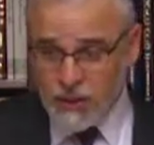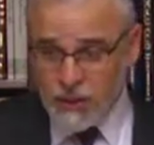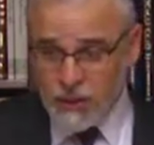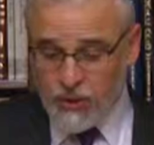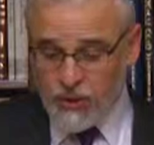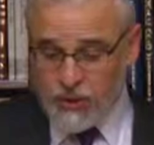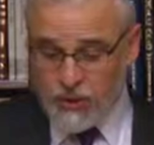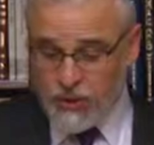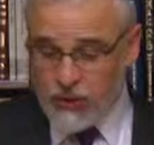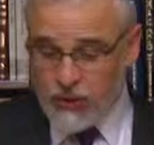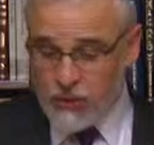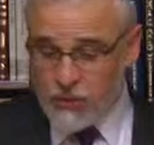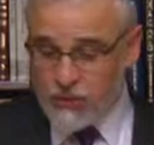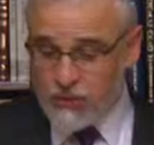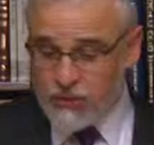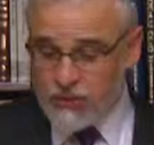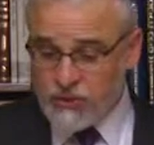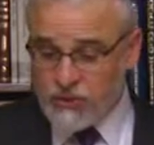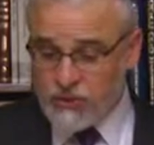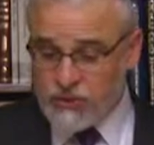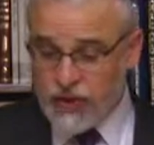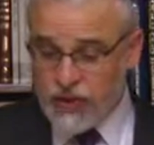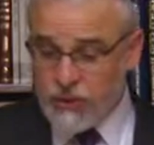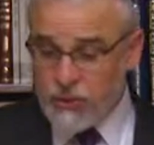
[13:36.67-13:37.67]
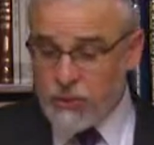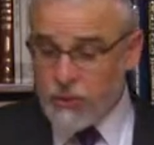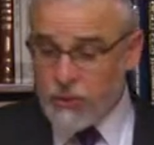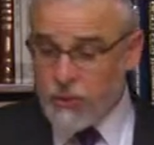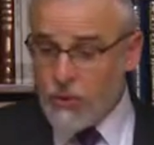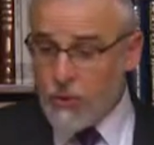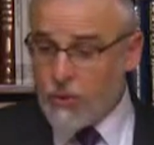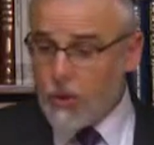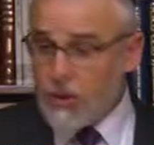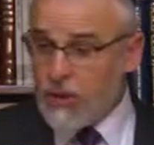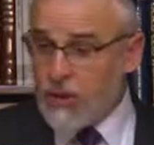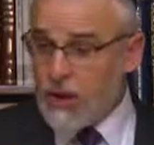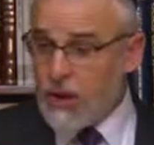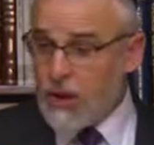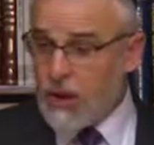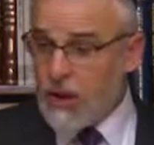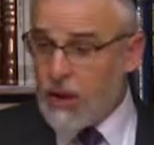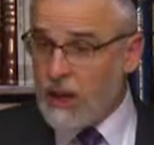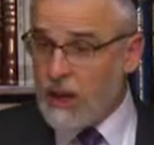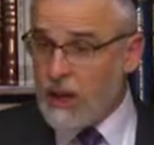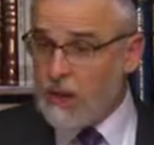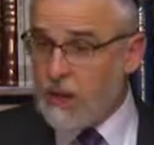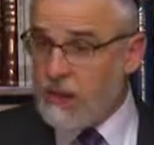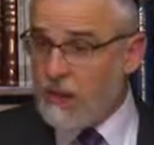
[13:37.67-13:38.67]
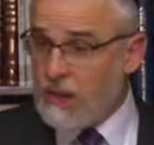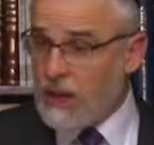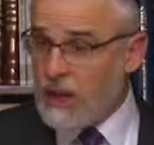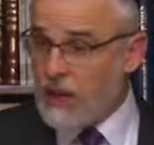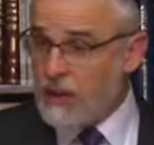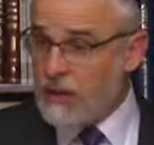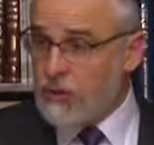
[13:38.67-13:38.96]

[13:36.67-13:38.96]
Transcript: wasn't like it was tape recorded and